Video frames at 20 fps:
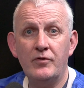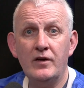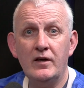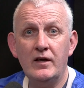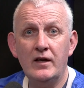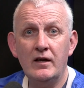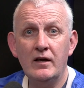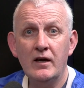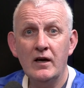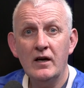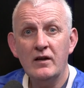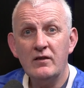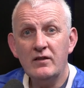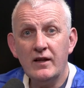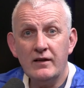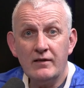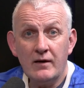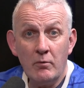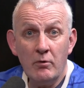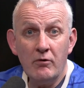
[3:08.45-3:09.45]

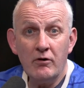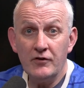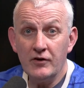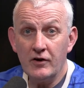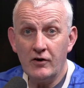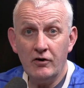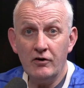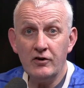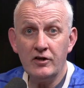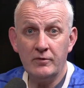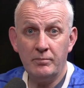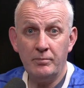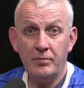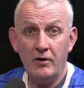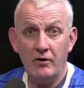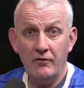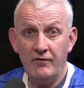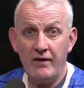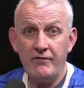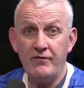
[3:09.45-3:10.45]
that they were on the cusp
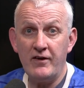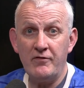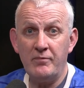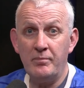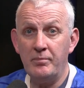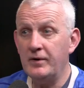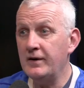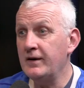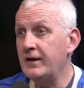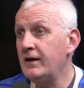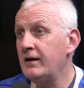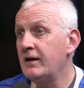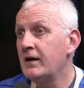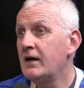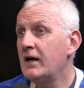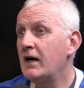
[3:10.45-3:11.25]
of FFP,